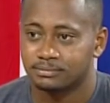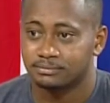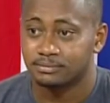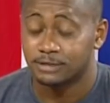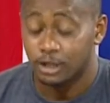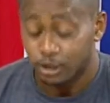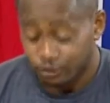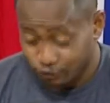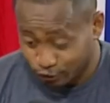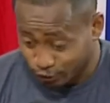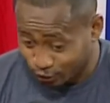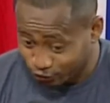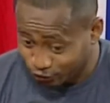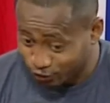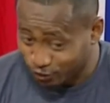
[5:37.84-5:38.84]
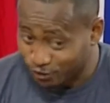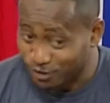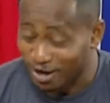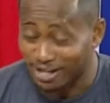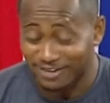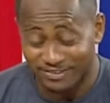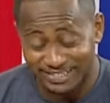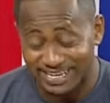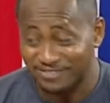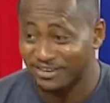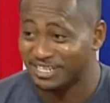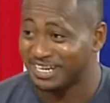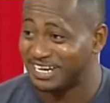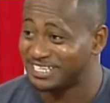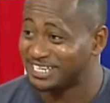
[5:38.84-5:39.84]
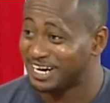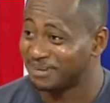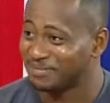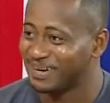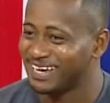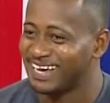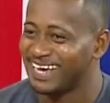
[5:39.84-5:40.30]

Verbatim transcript: true true um, all of us have our day job and, it,